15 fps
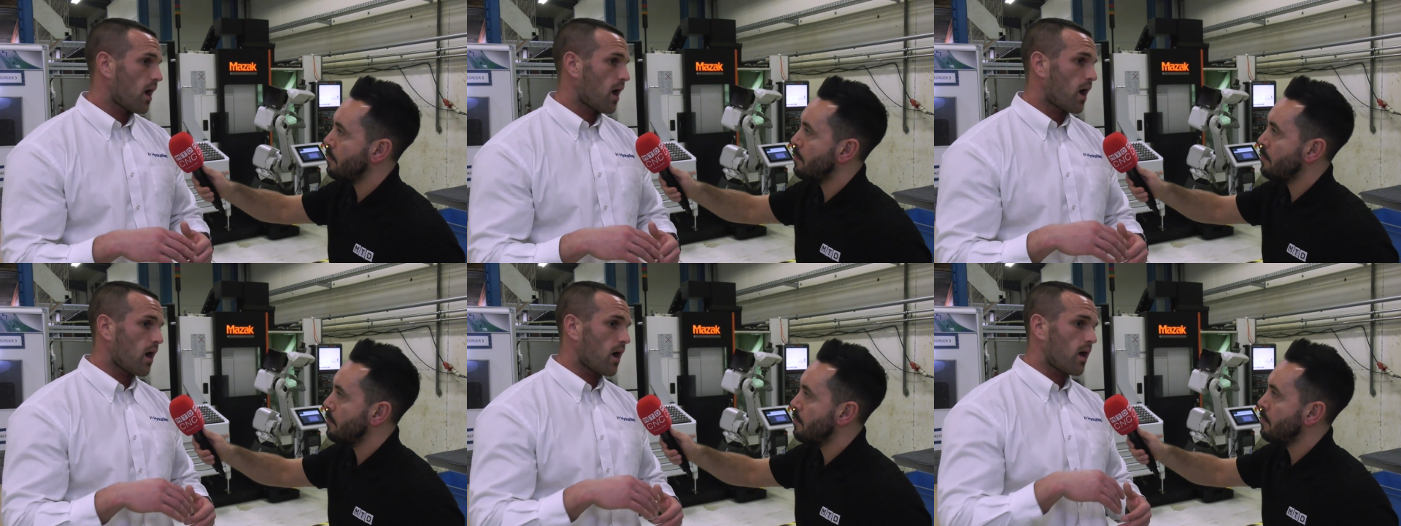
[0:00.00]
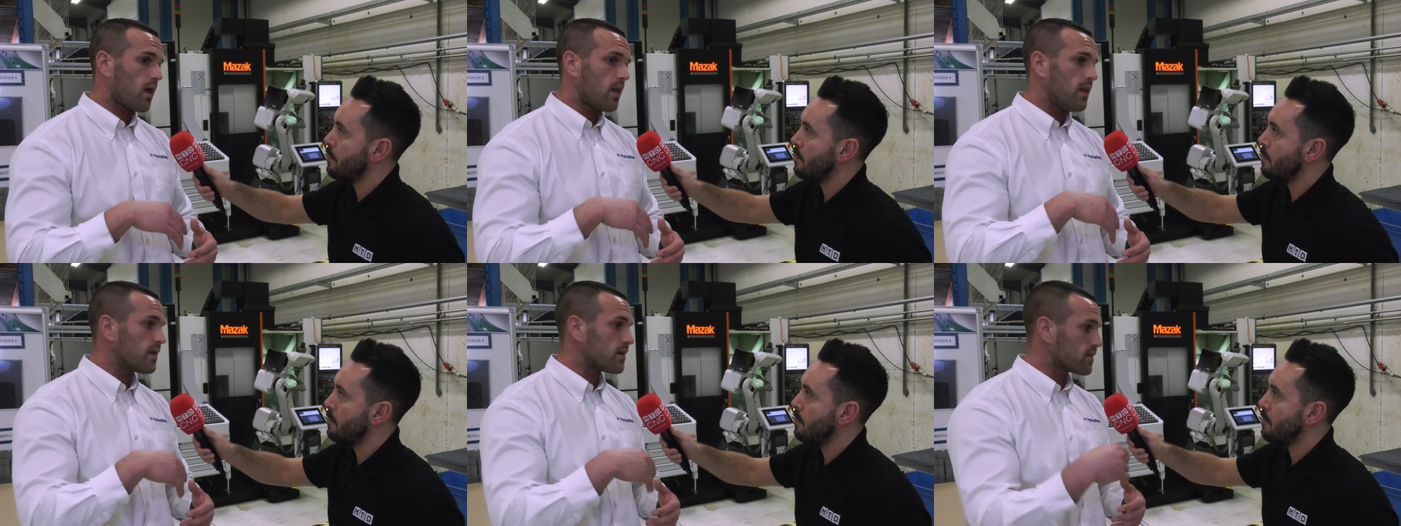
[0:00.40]
Speaker 1: Uh,
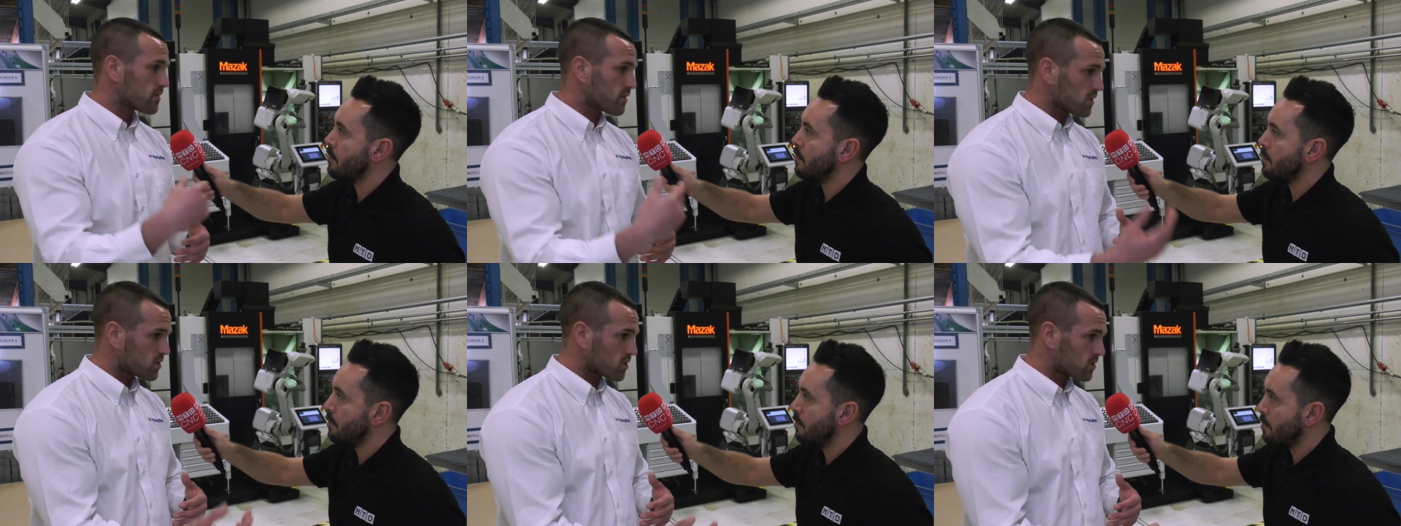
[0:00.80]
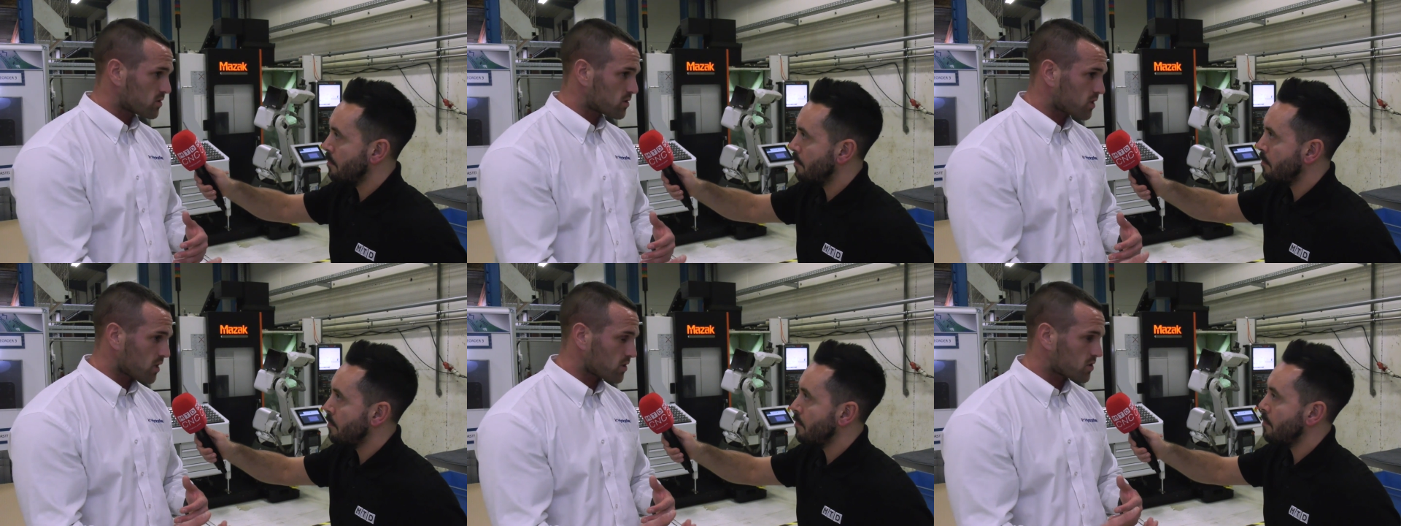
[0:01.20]
a little
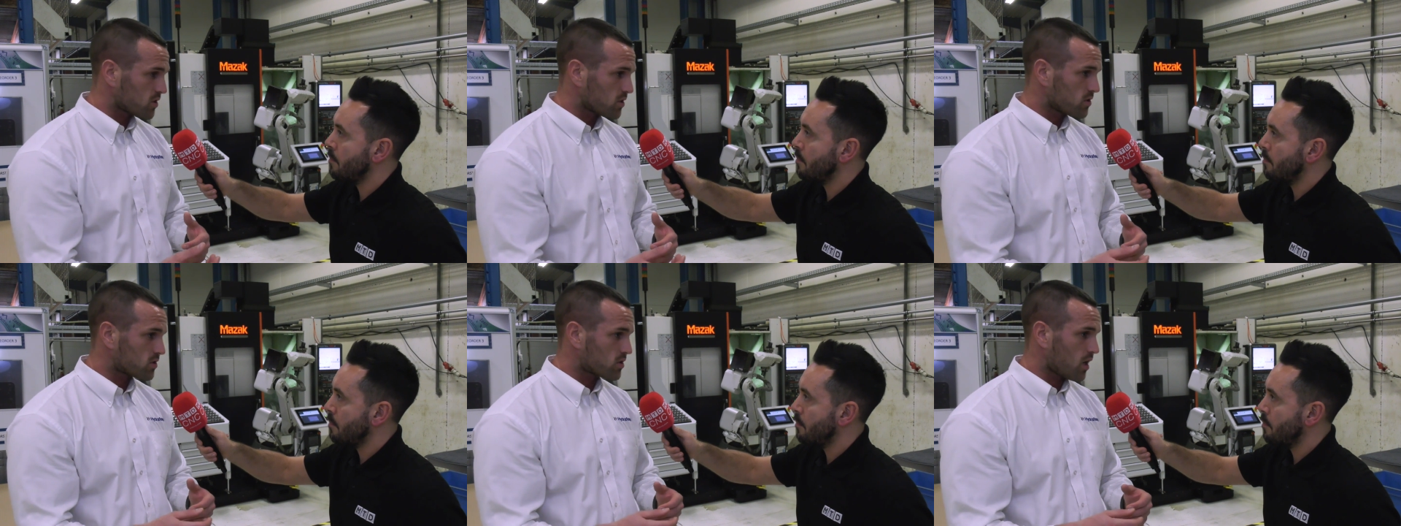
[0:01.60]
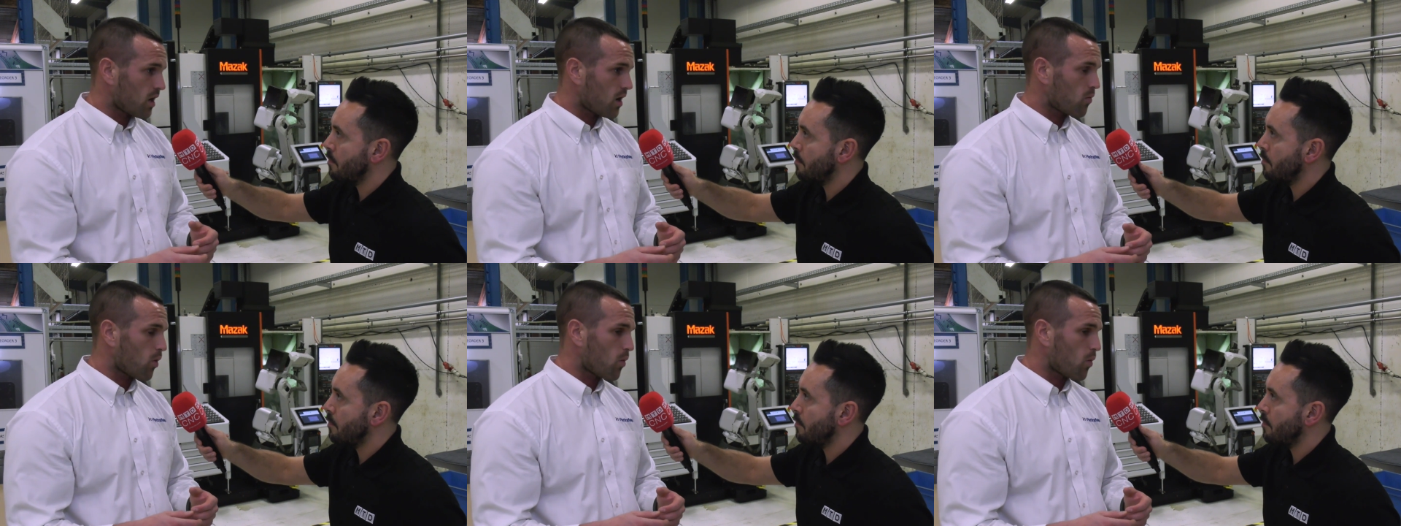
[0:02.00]
addition such as uh,